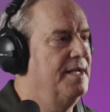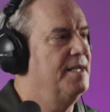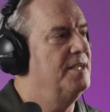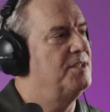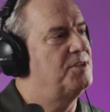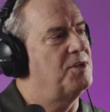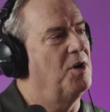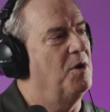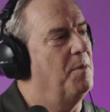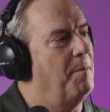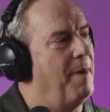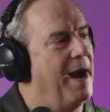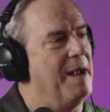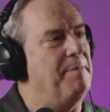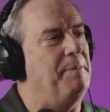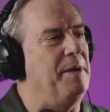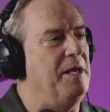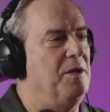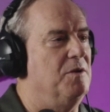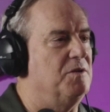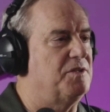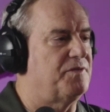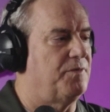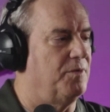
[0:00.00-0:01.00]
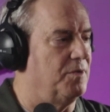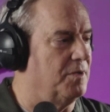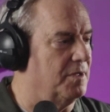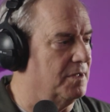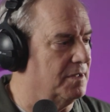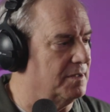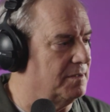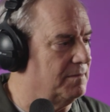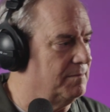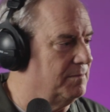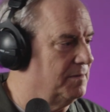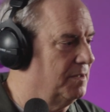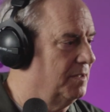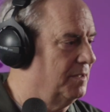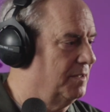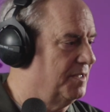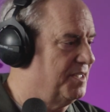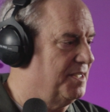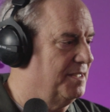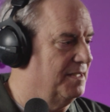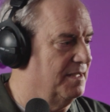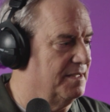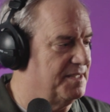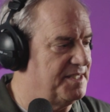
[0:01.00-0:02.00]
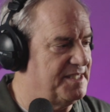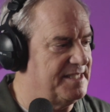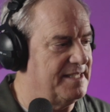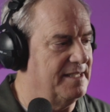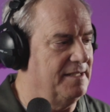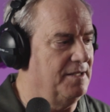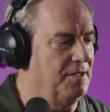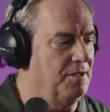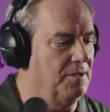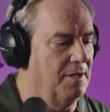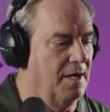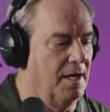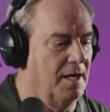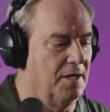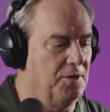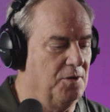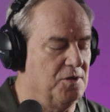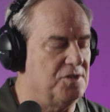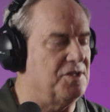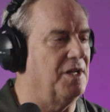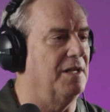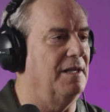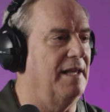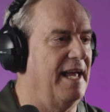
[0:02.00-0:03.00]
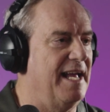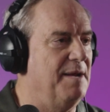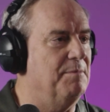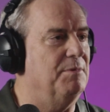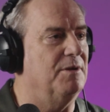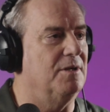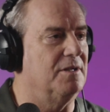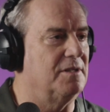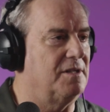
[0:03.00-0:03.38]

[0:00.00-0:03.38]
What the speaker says: So it might be useful to use a label